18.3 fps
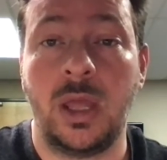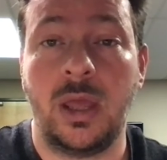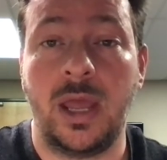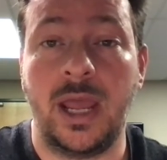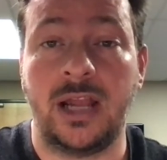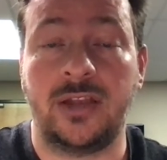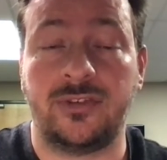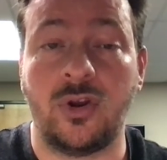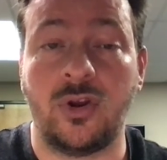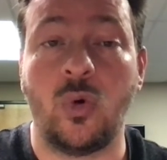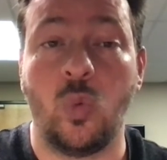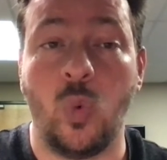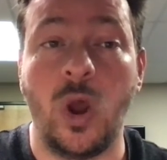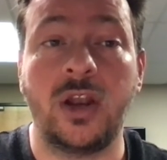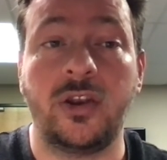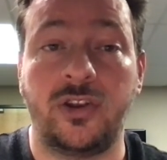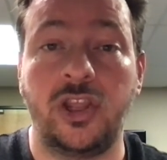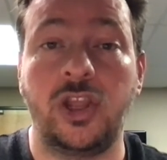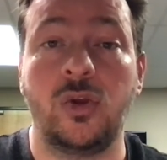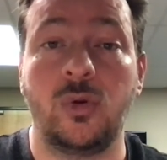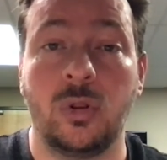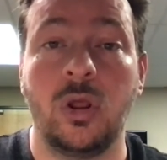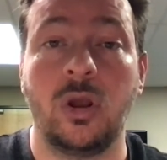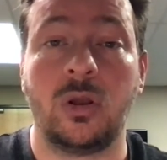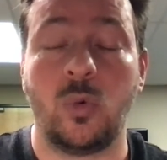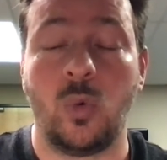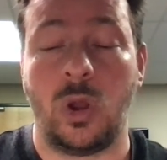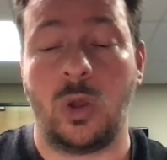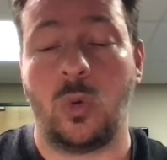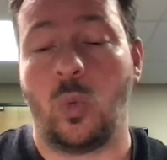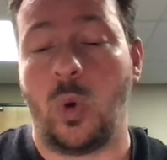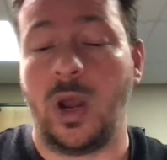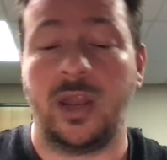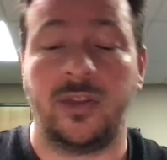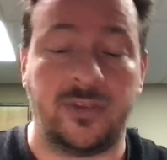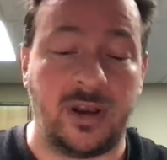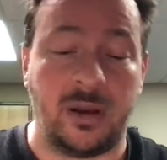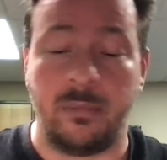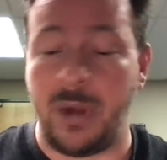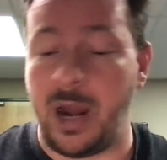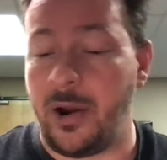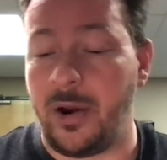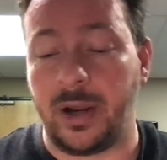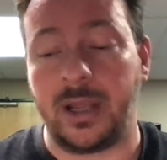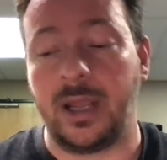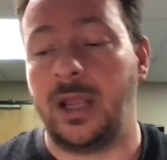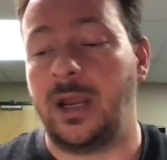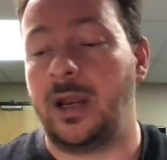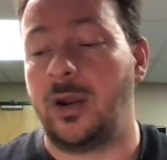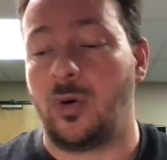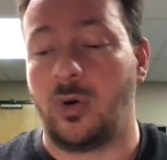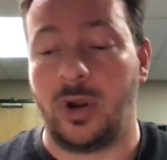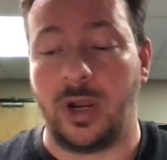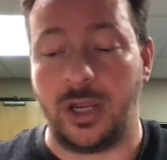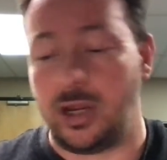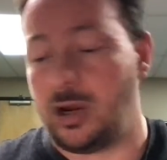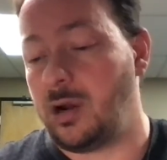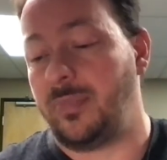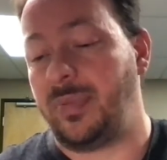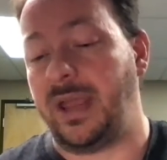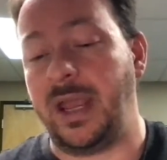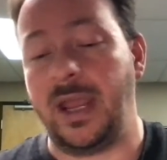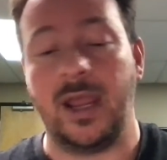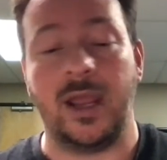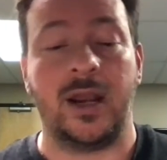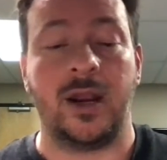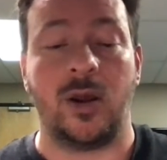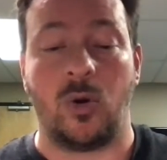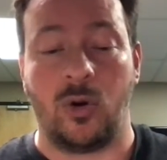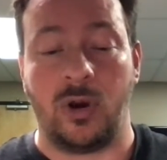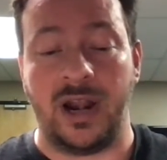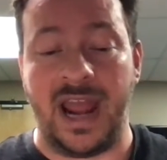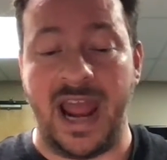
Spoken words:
And so what is an American or a European or an